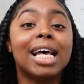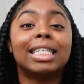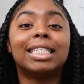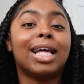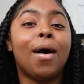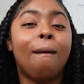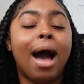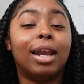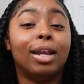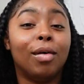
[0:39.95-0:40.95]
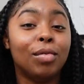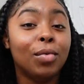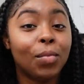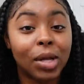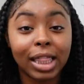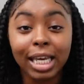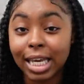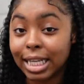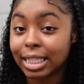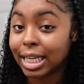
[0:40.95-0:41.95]
So I know you want the
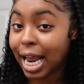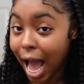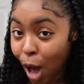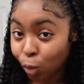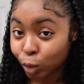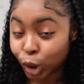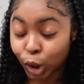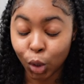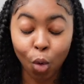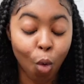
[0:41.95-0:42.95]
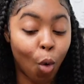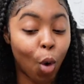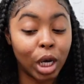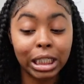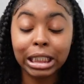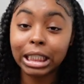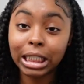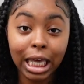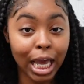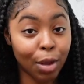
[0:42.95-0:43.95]
ins and outs and all the
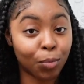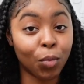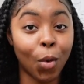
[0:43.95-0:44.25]
tea